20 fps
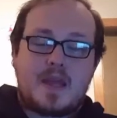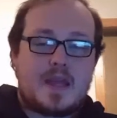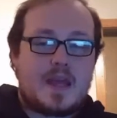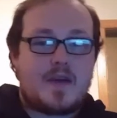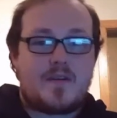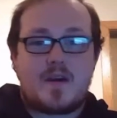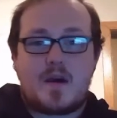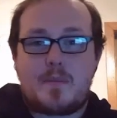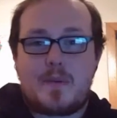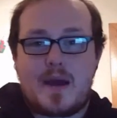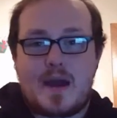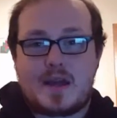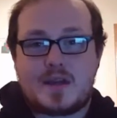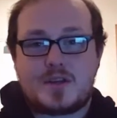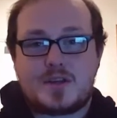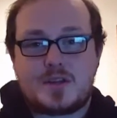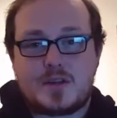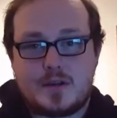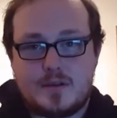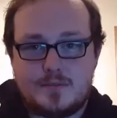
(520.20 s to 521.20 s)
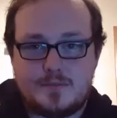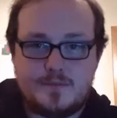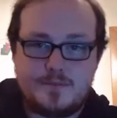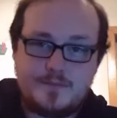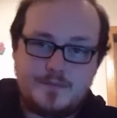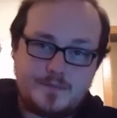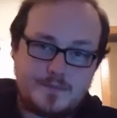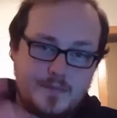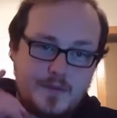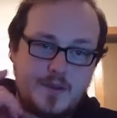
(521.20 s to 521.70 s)
give it a bash.
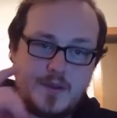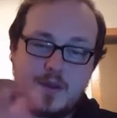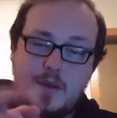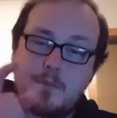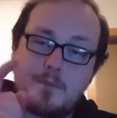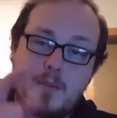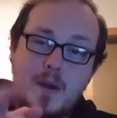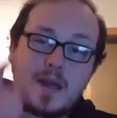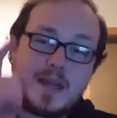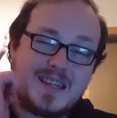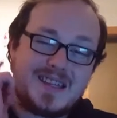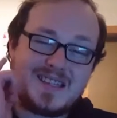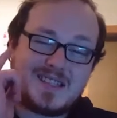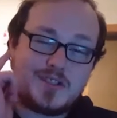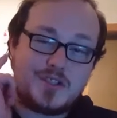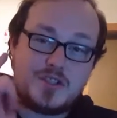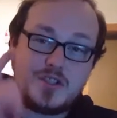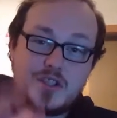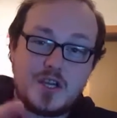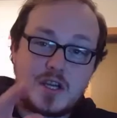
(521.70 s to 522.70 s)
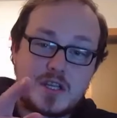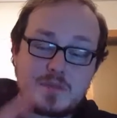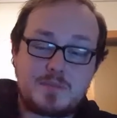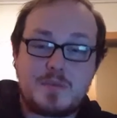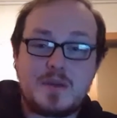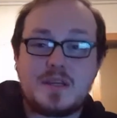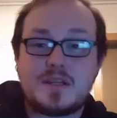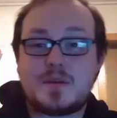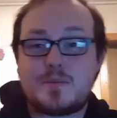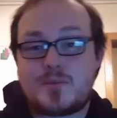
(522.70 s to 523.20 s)
You might
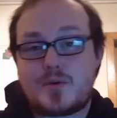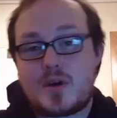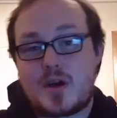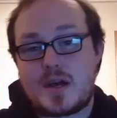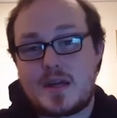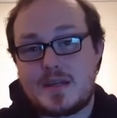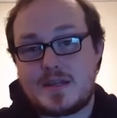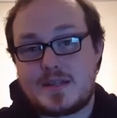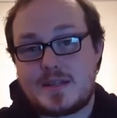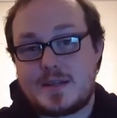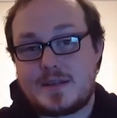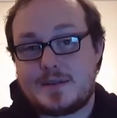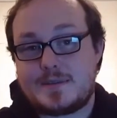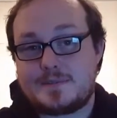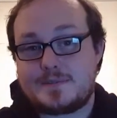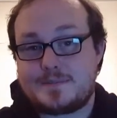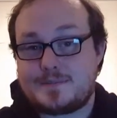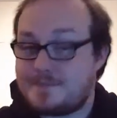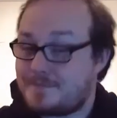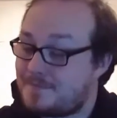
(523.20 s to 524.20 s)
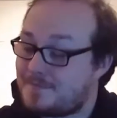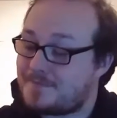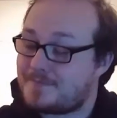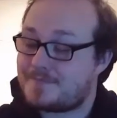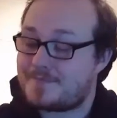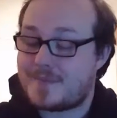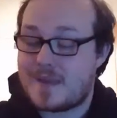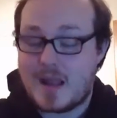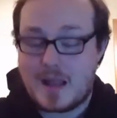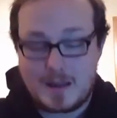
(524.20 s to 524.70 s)
just be surprised.
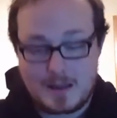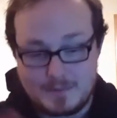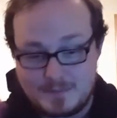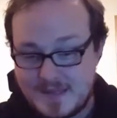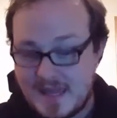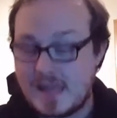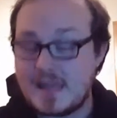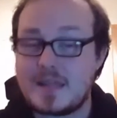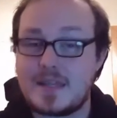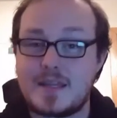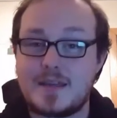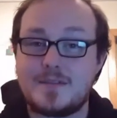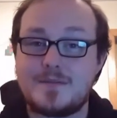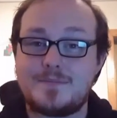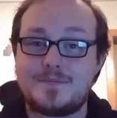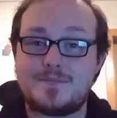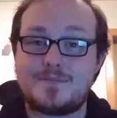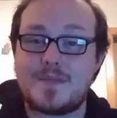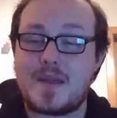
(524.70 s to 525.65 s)
I'm telling you.